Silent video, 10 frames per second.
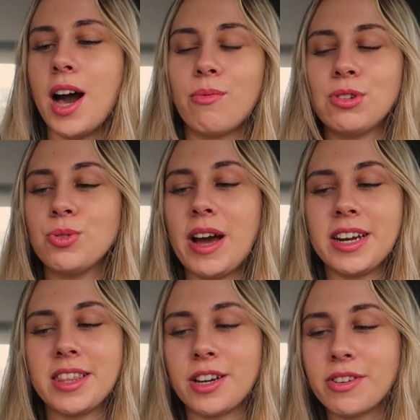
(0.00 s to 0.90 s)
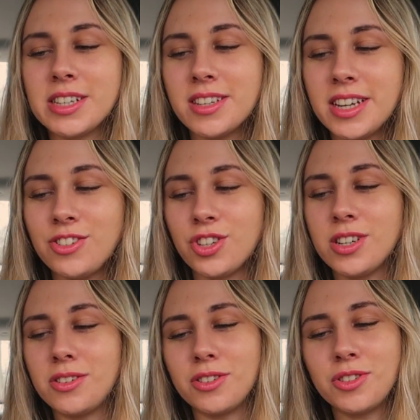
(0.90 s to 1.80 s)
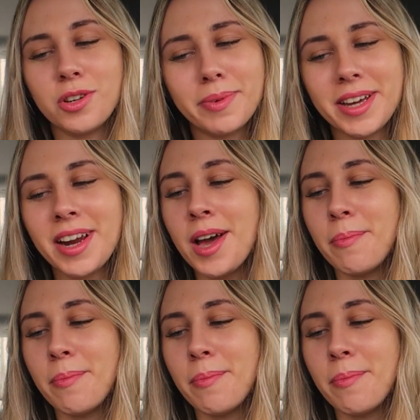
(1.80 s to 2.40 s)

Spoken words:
I won't do anything crazy dangerous or stupid,